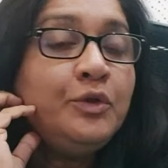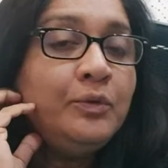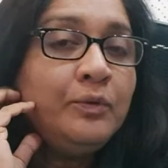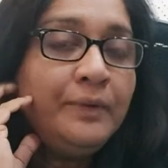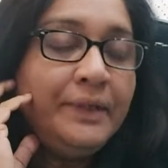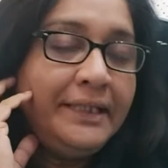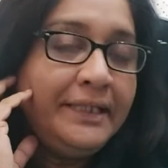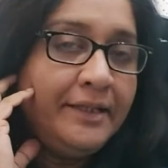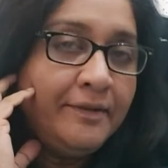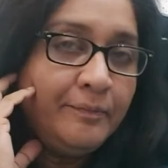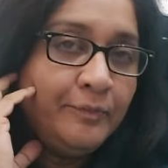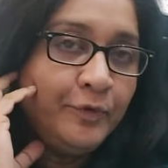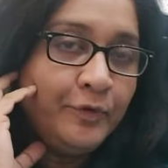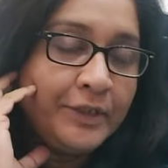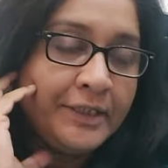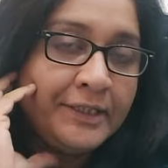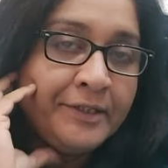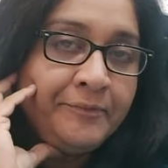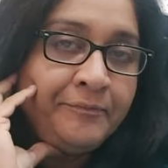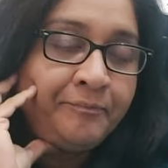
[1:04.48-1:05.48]
do in the
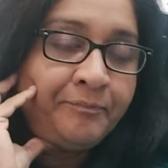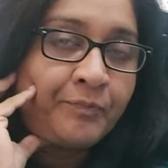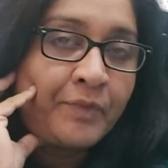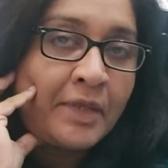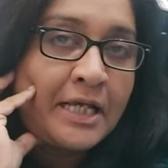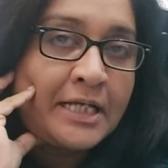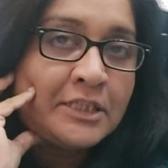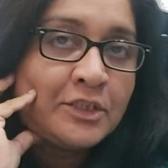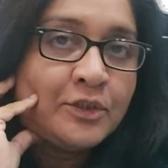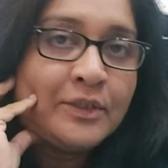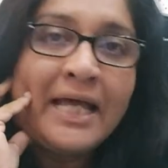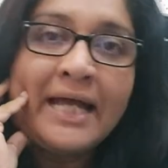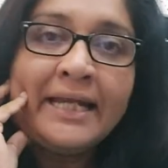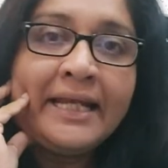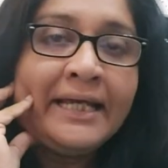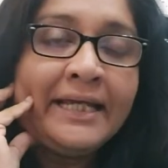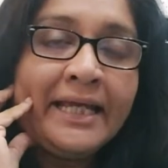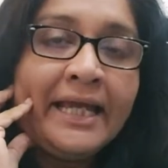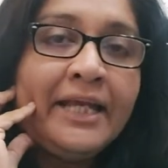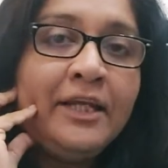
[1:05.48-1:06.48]
book, so that
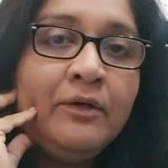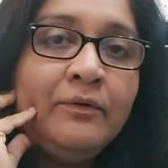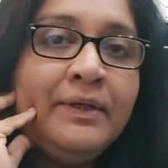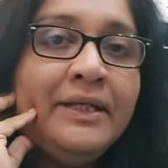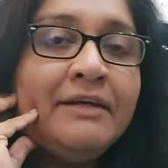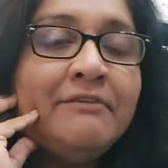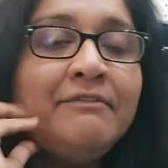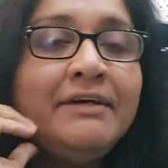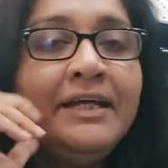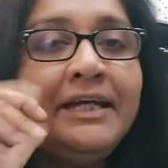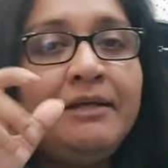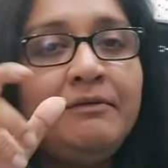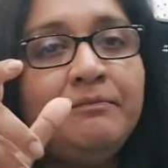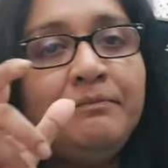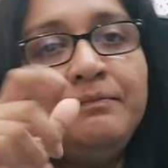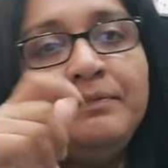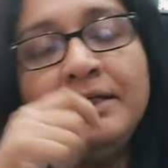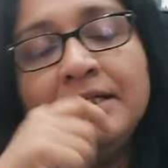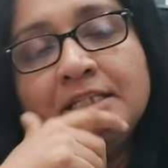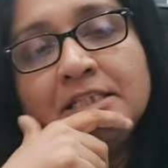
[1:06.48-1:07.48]
I can do in a very
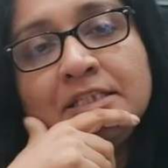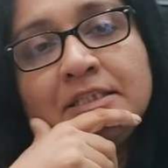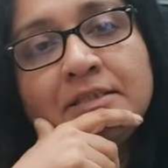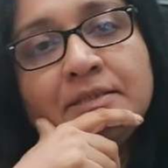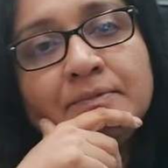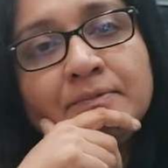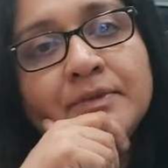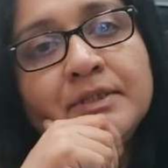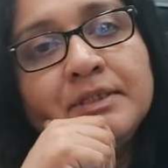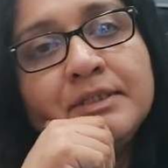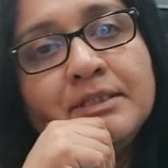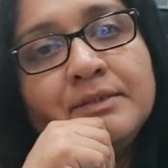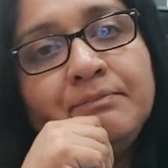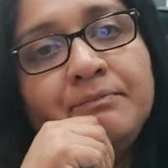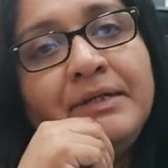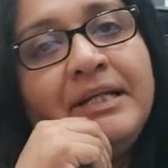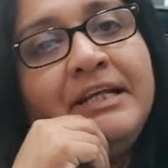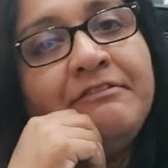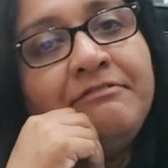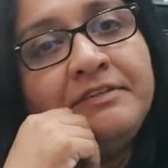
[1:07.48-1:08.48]

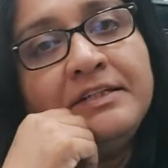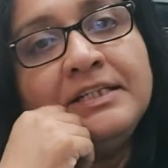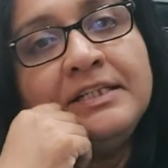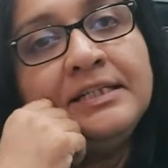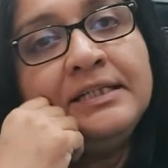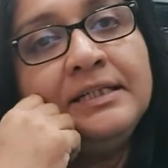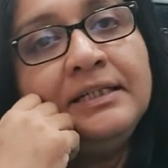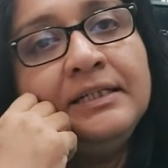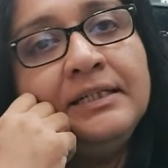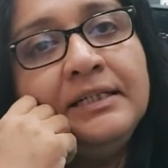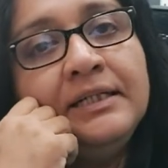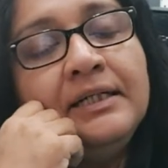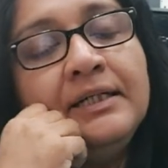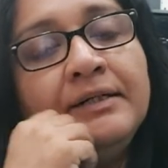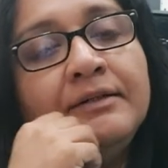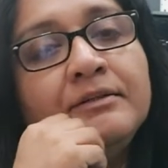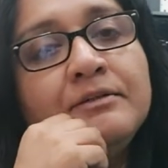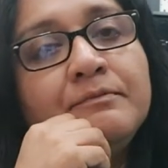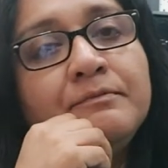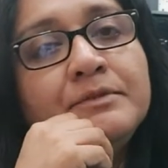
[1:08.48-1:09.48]
brief
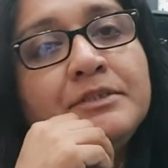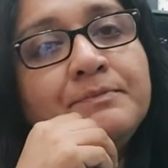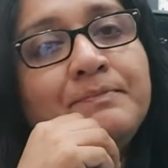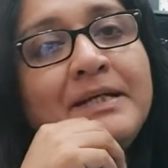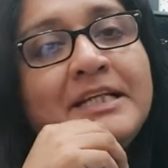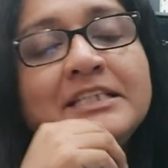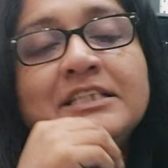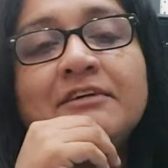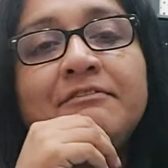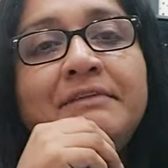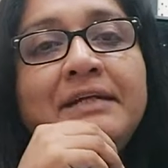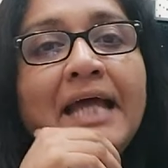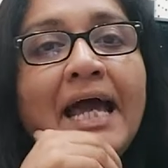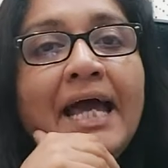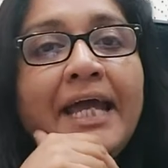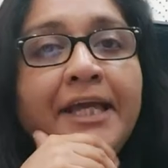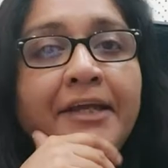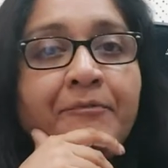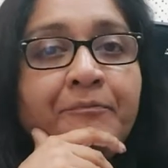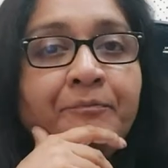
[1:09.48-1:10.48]
space of
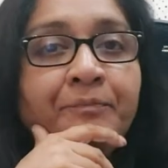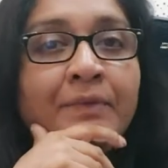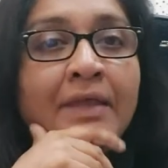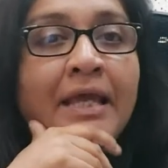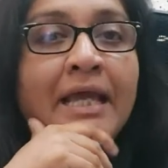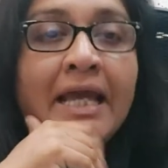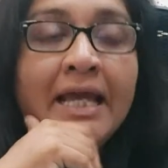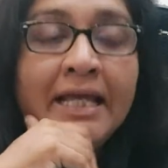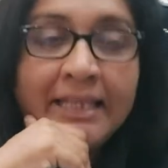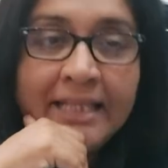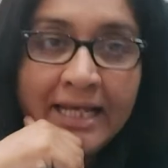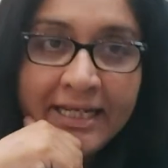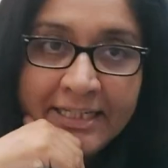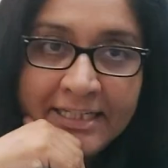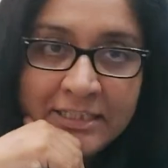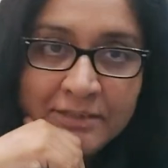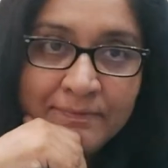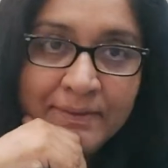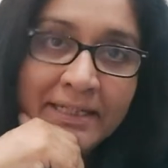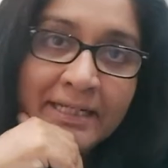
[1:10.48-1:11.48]
time. And that
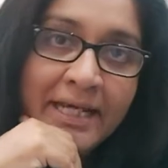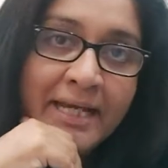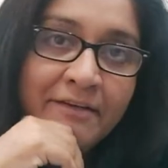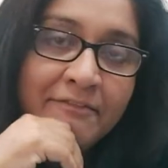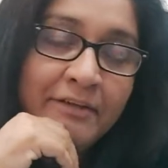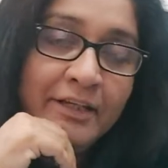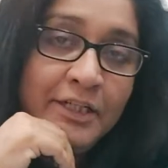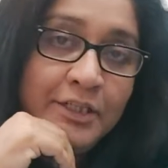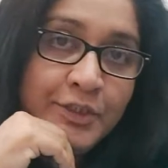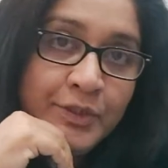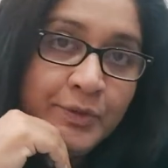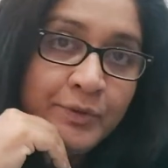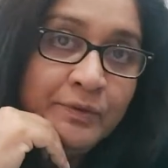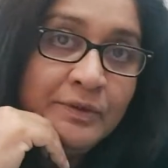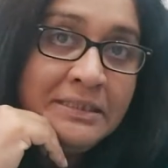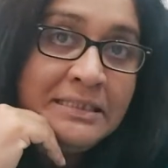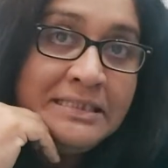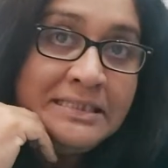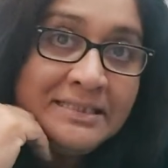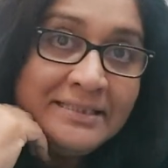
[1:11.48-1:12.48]
is what I will
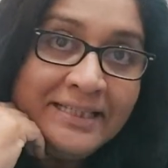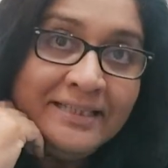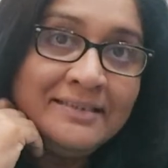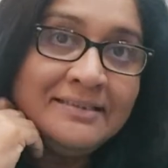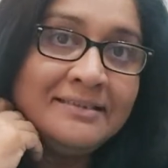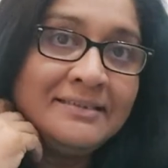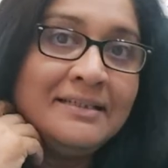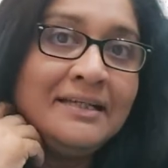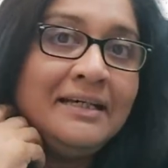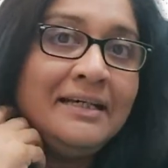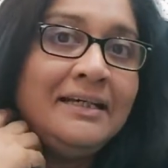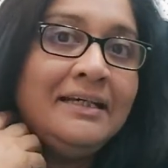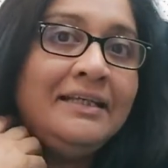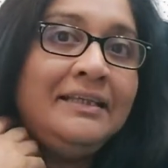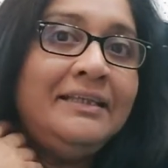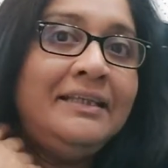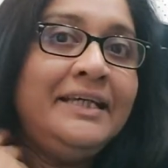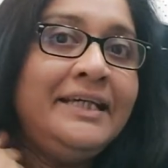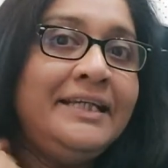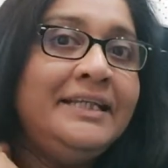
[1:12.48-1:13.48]
do, since
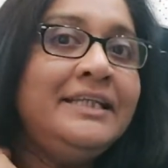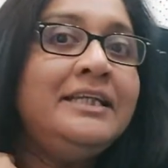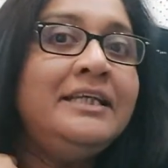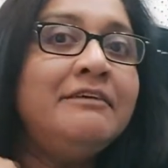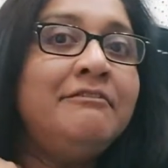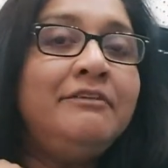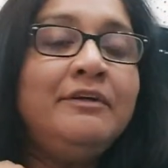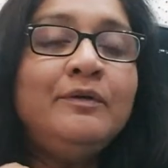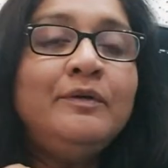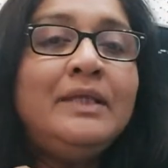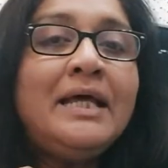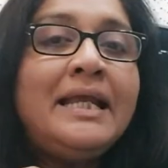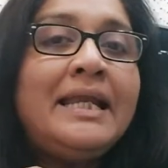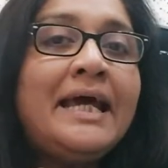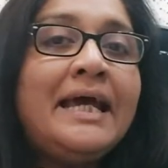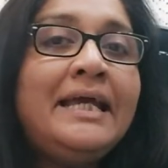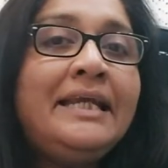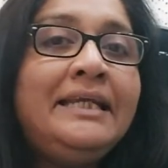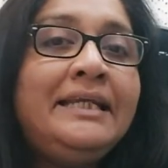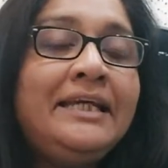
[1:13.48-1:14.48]
the interview that
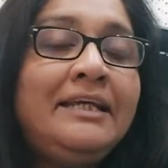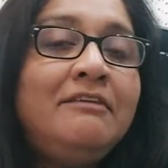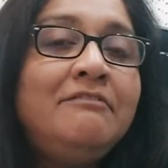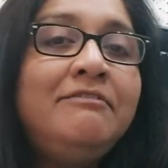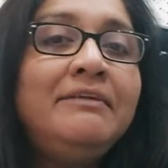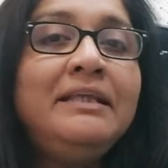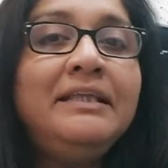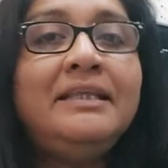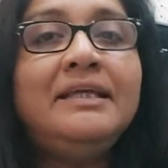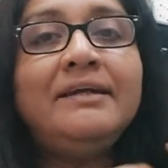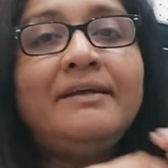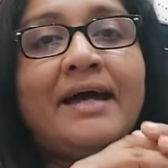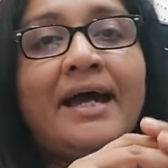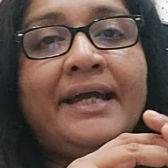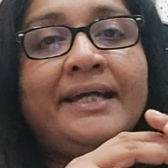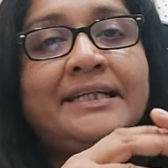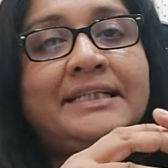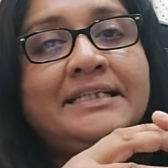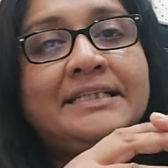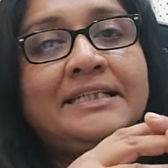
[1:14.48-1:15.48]
I did with the
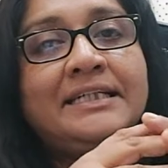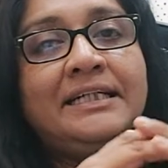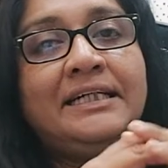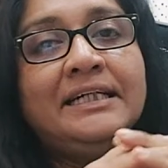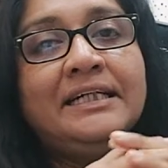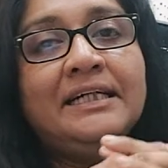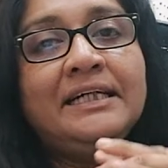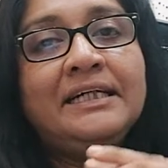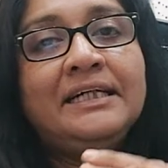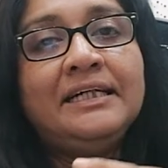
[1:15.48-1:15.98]
writer